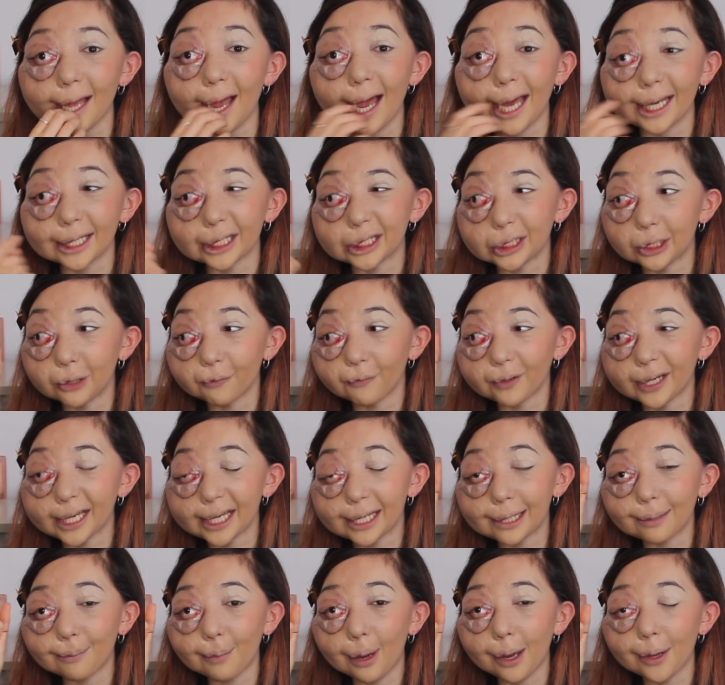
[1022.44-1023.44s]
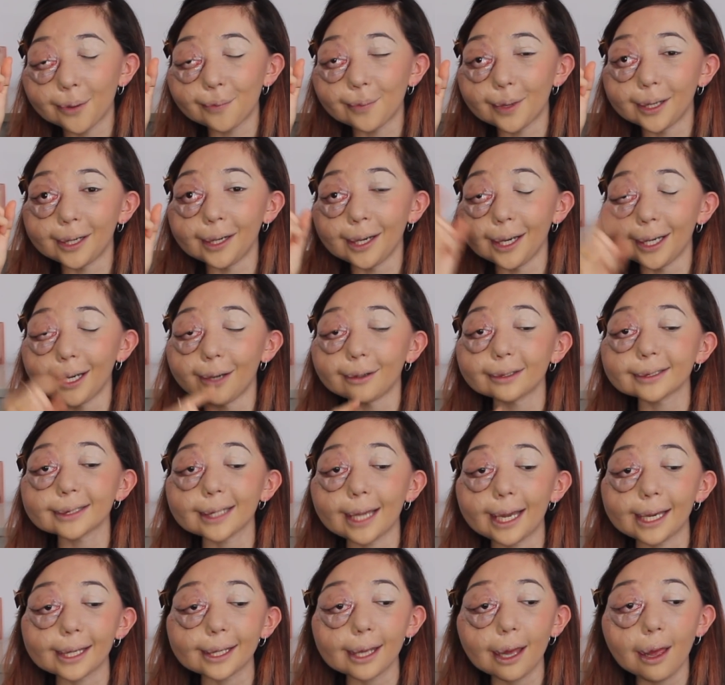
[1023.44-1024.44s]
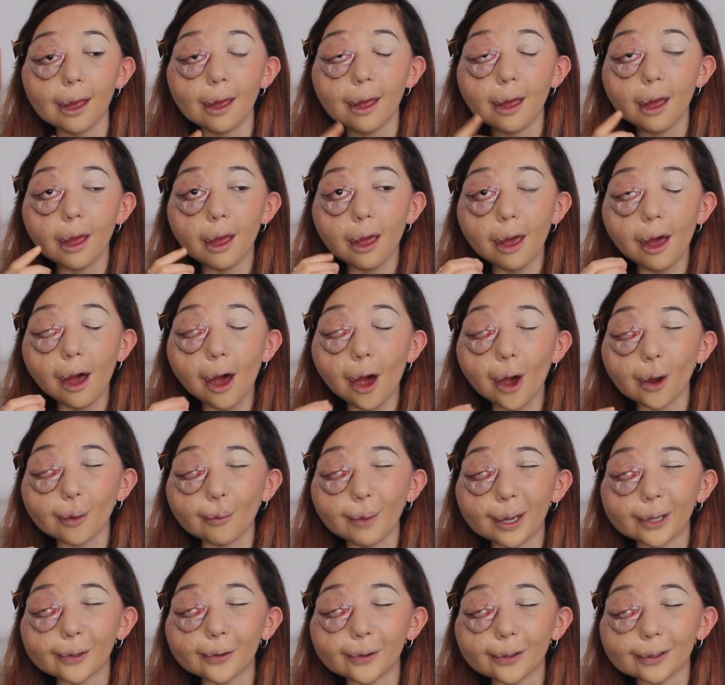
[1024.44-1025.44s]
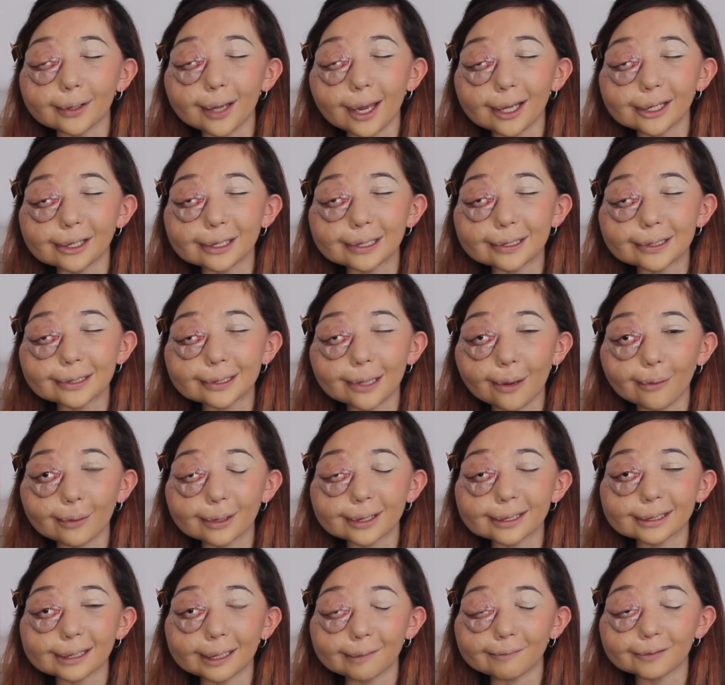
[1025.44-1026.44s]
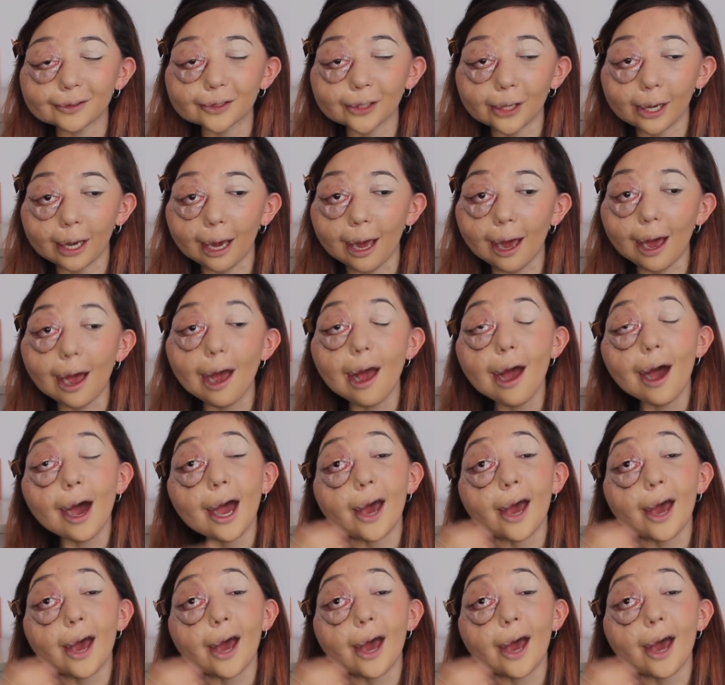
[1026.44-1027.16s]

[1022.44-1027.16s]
like I had a eureka moment and I was like, oh my god, I used salt instead of sugar.